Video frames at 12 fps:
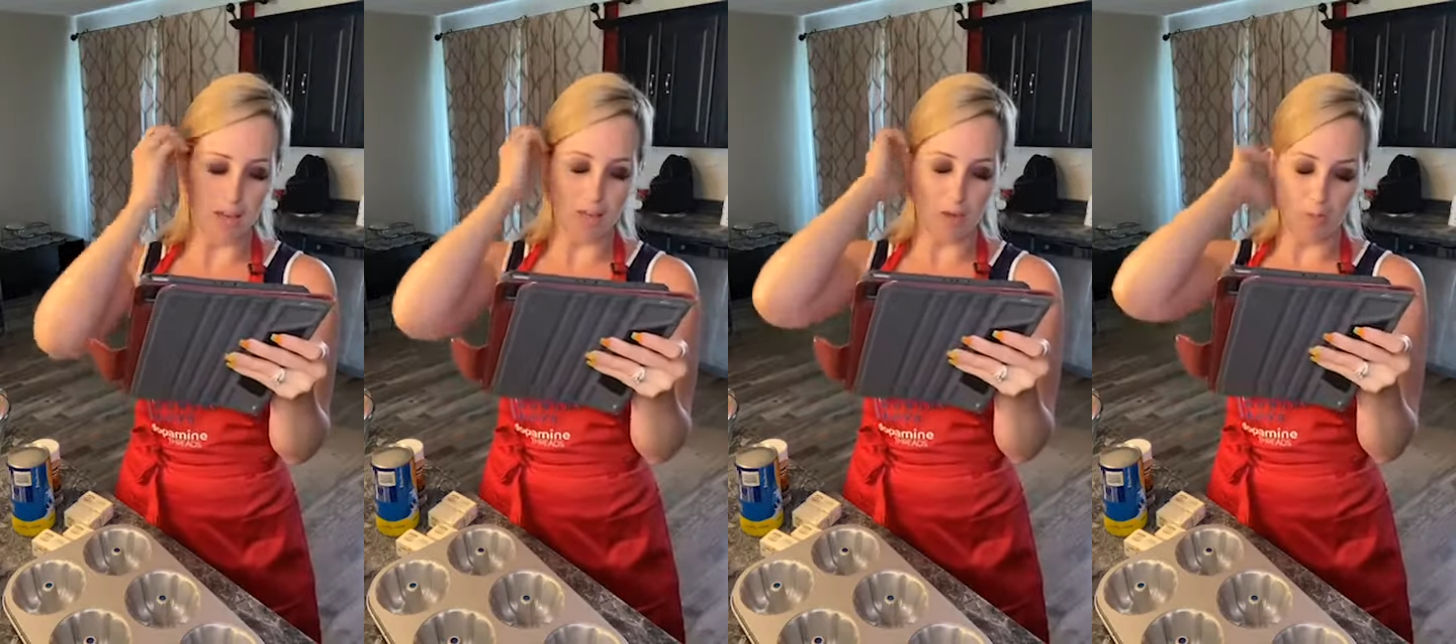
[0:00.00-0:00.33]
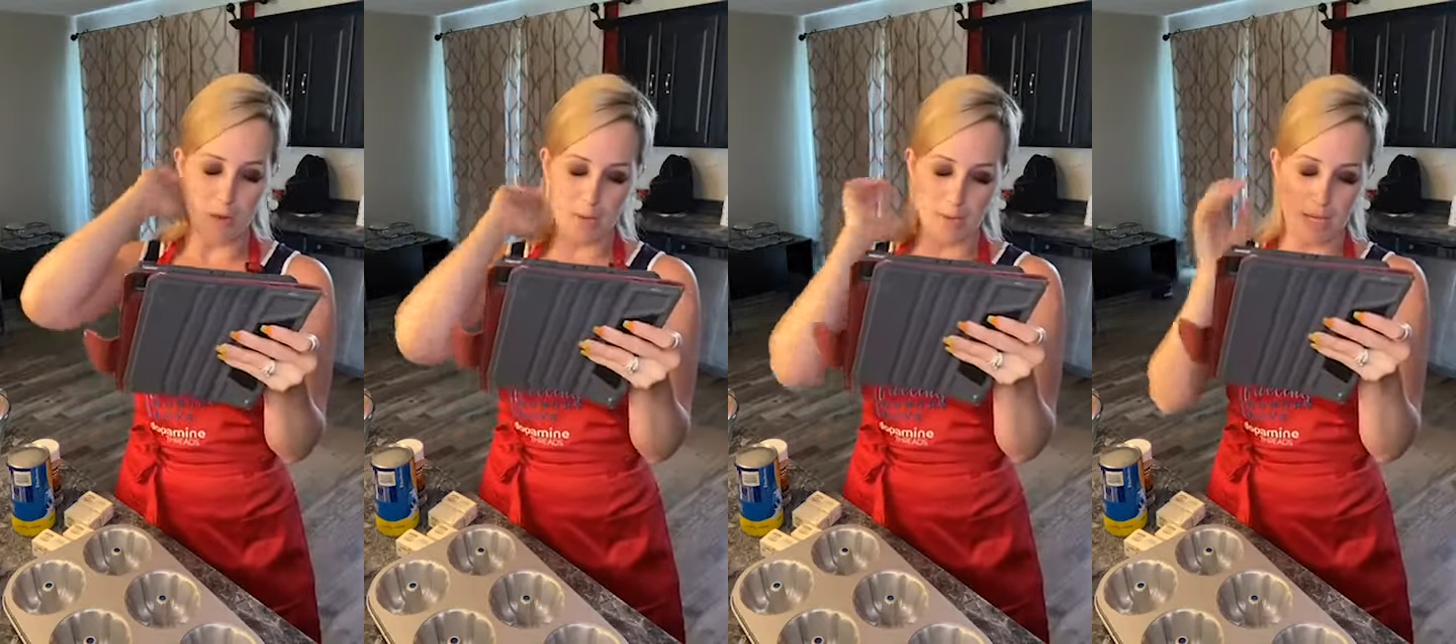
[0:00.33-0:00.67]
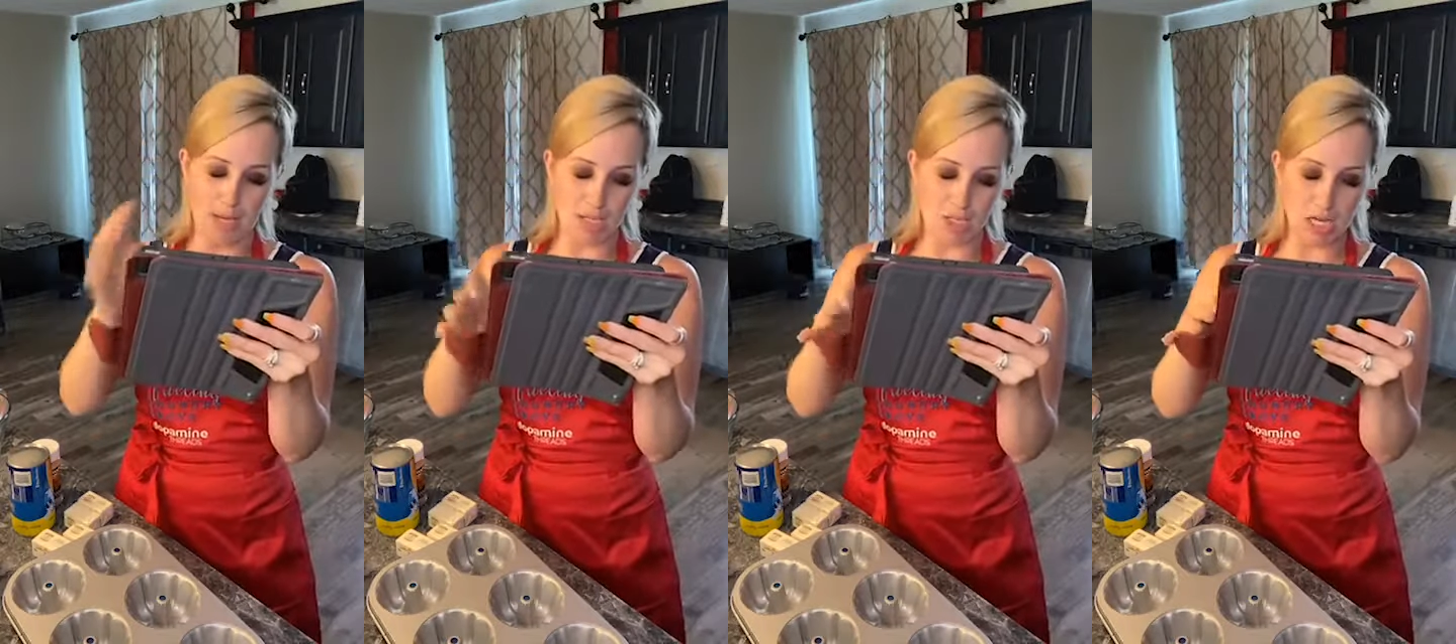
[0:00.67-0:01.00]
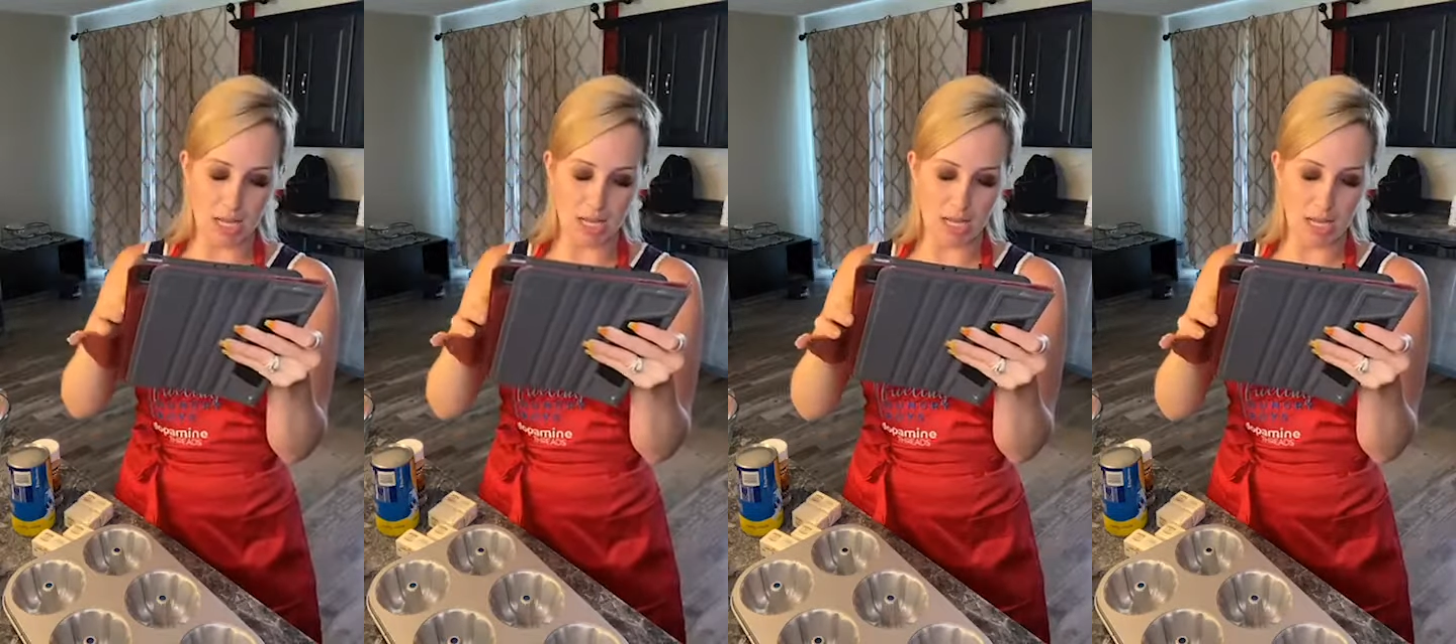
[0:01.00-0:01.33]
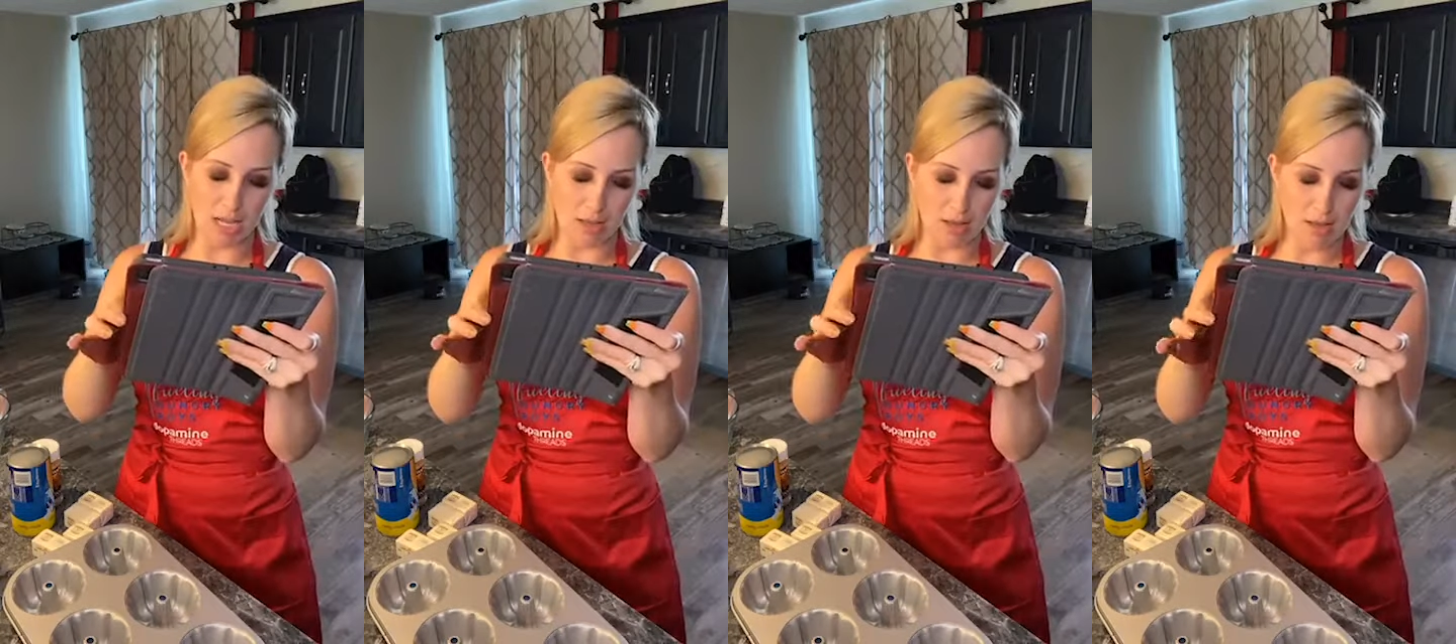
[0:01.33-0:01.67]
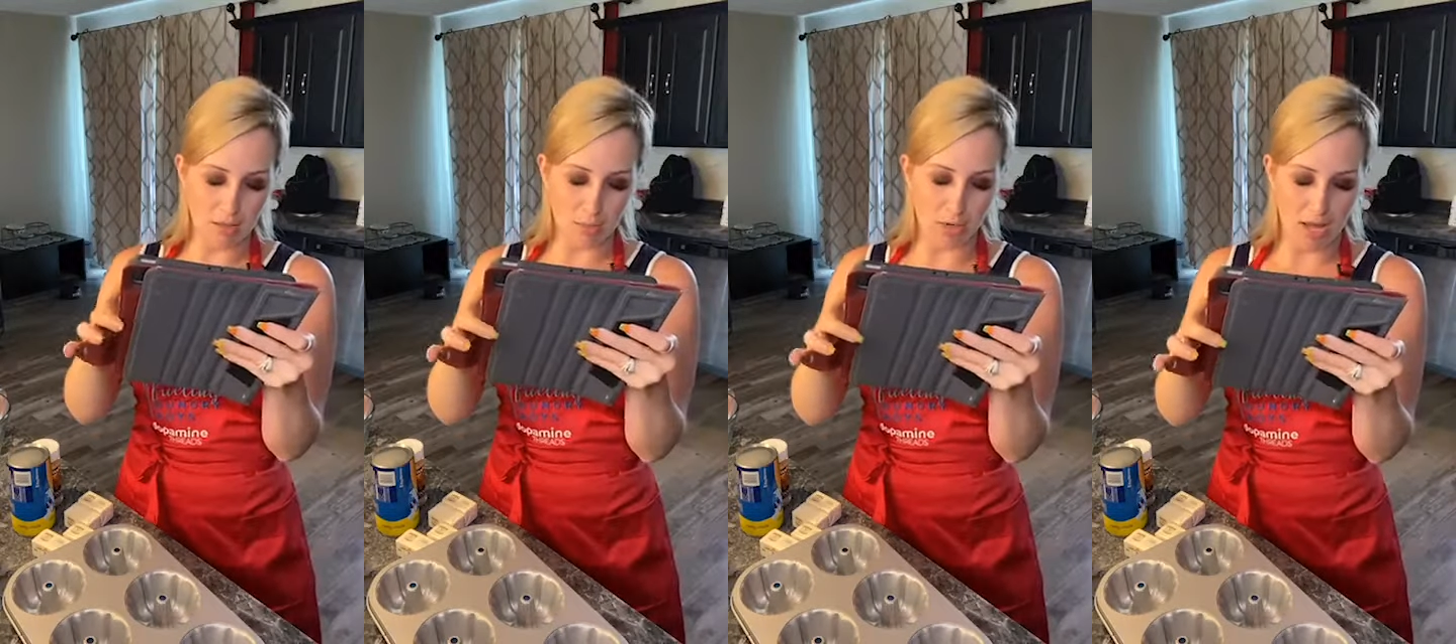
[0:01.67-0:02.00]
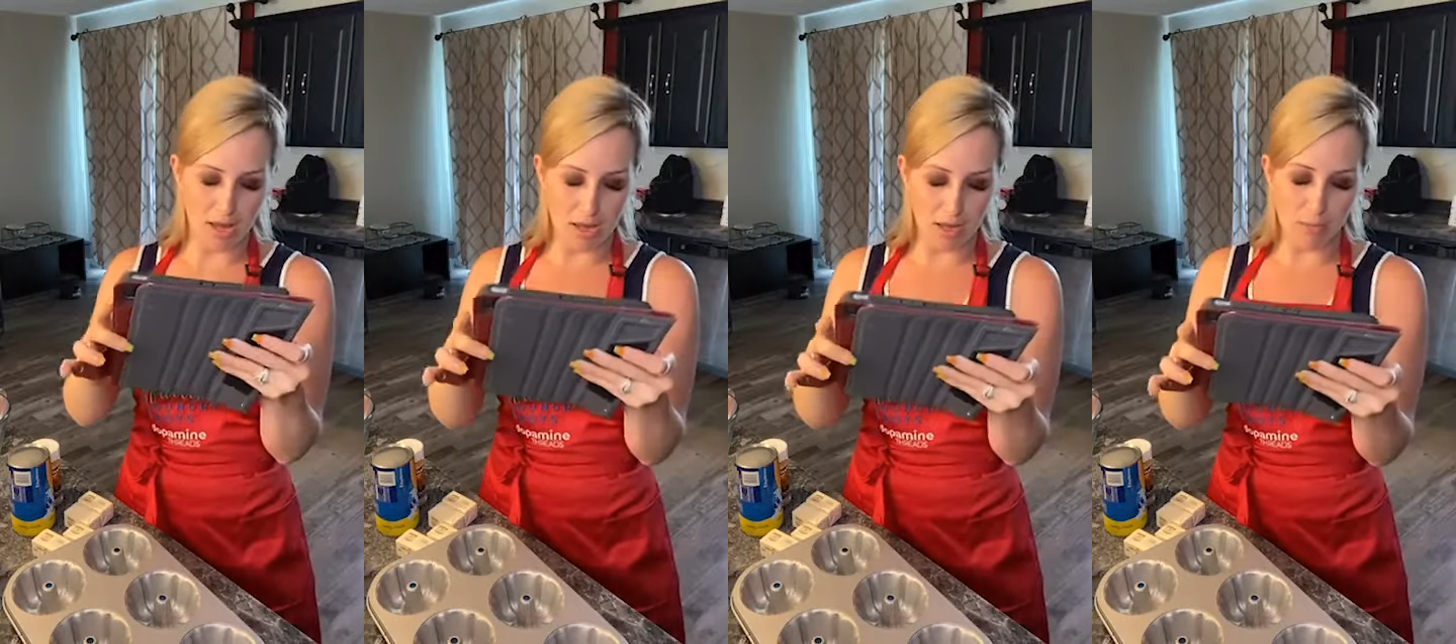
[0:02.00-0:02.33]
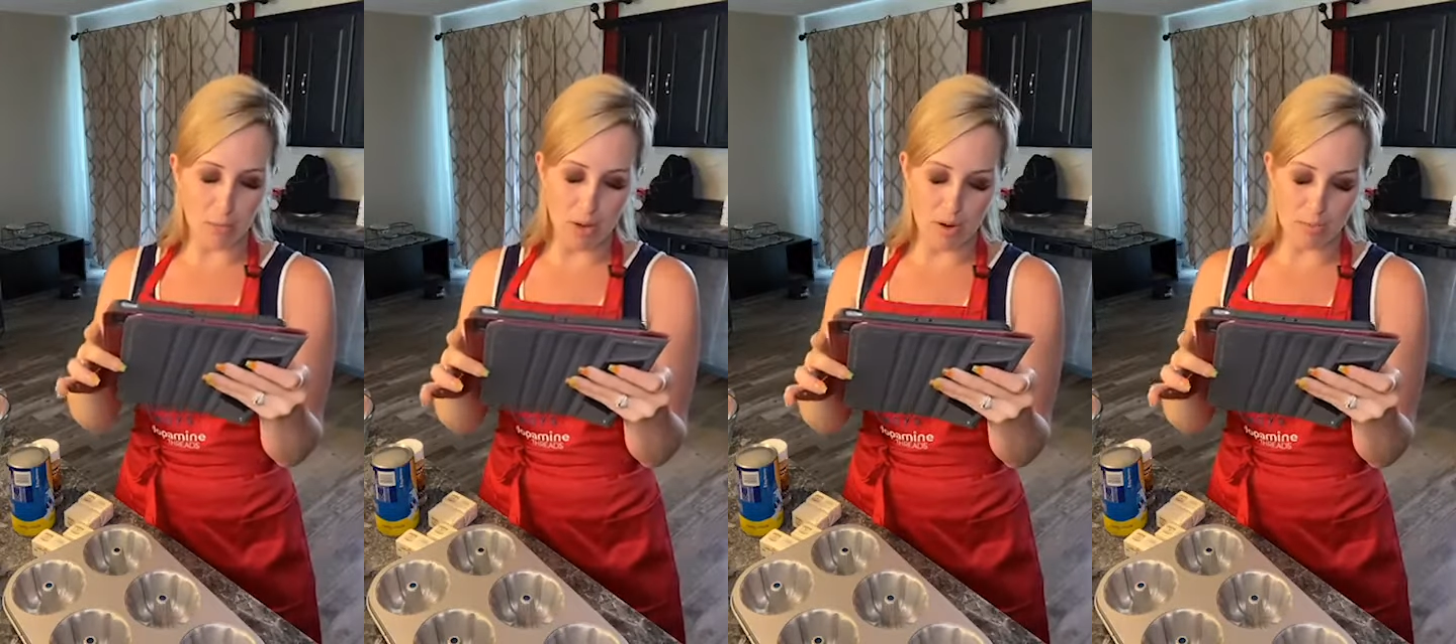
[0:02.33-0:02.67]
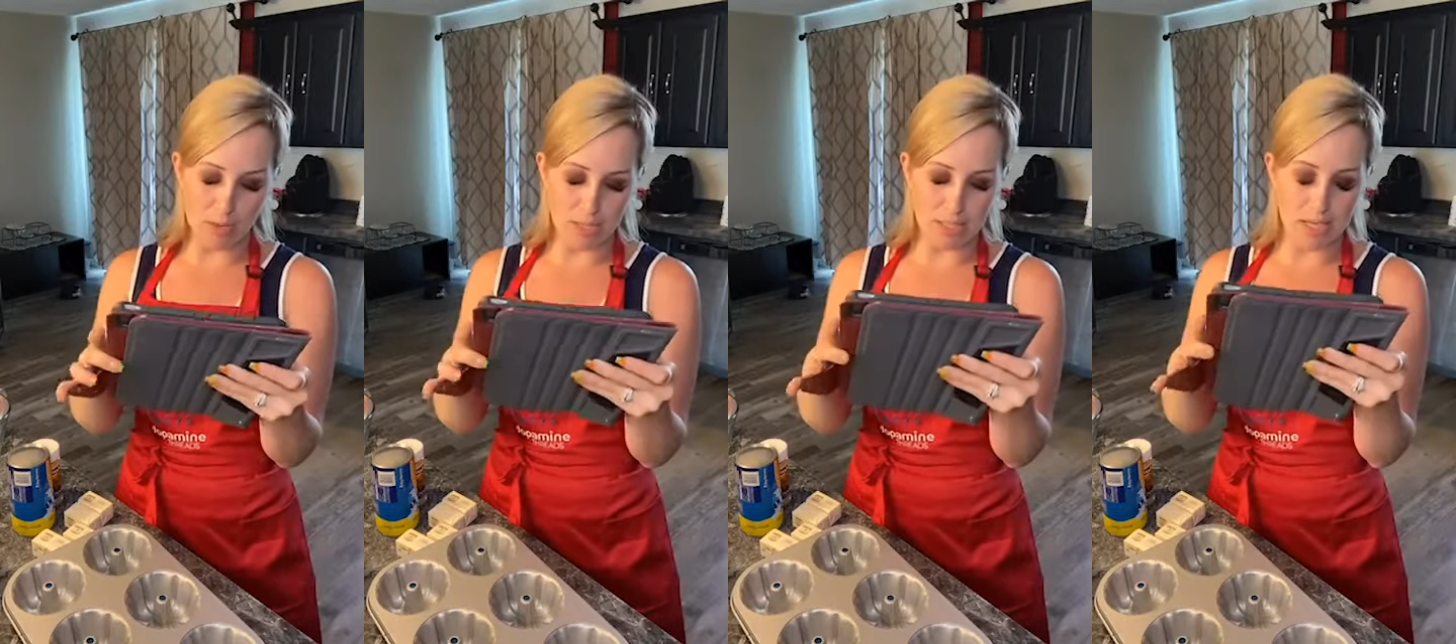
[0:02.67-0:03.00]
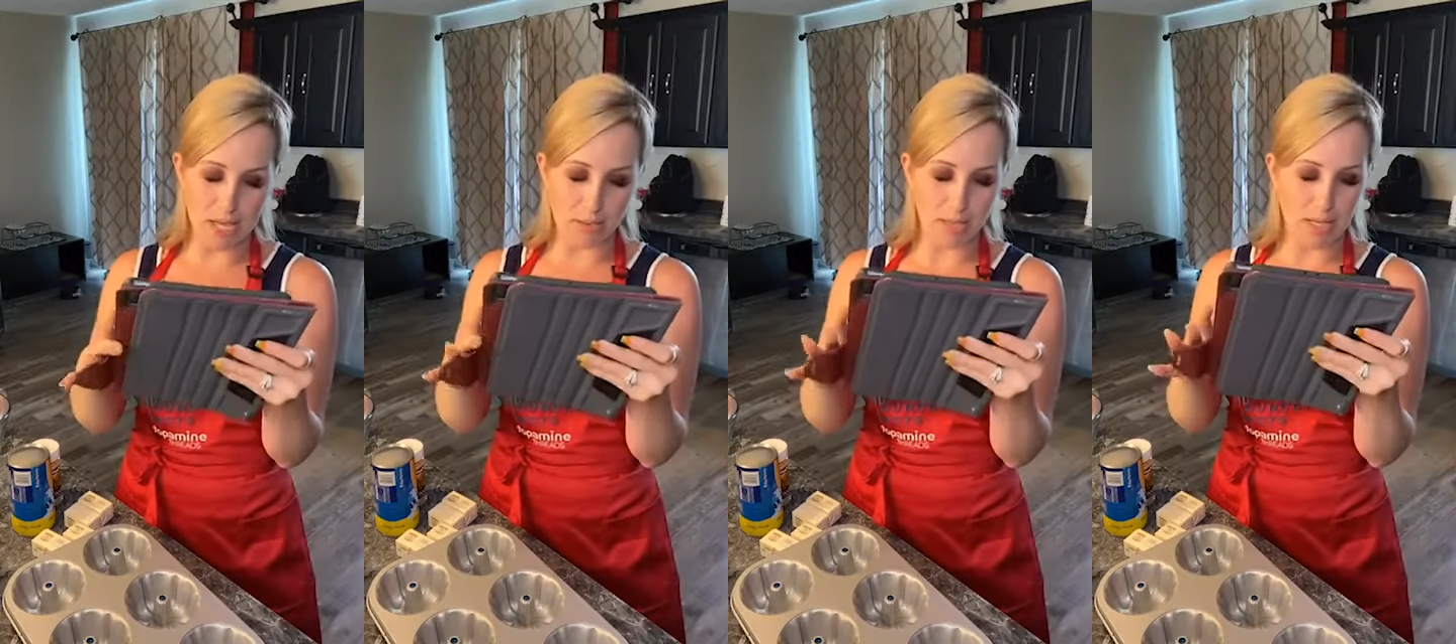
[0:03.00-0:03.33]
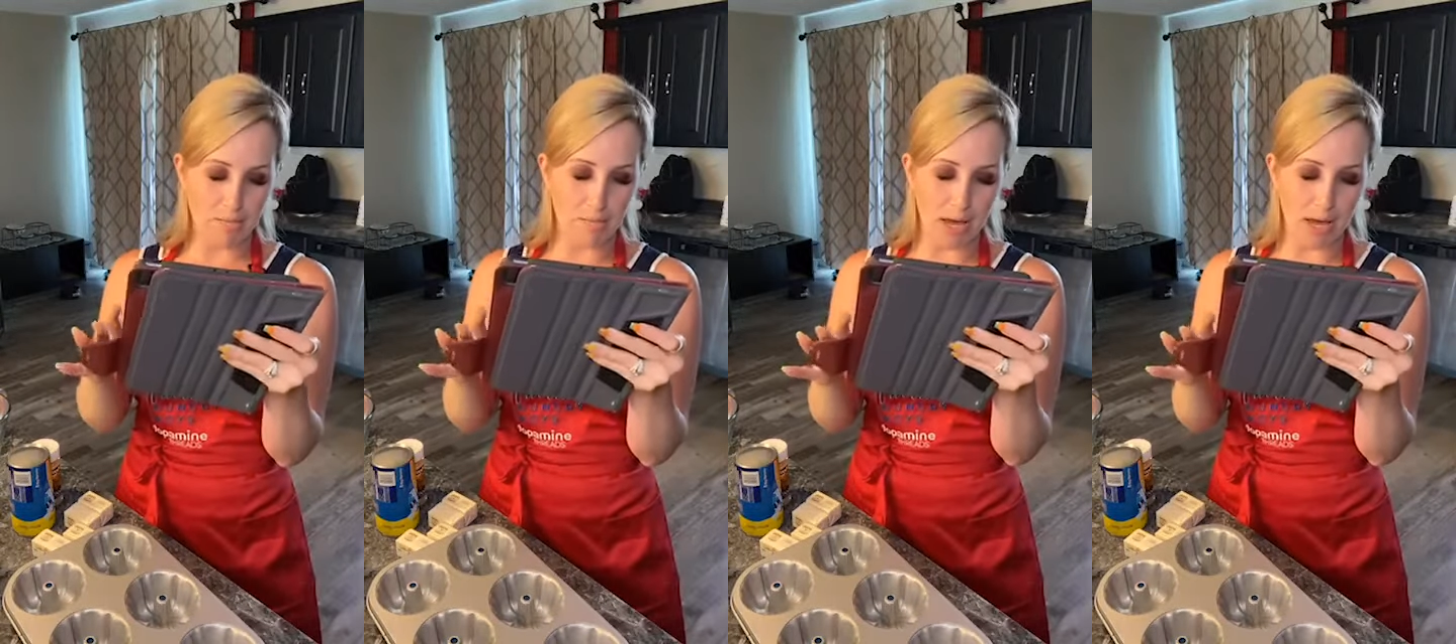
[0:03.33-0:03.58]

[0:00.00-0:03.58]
Hello, Bobby and Jenny, Brianne, Barbara, Tammy,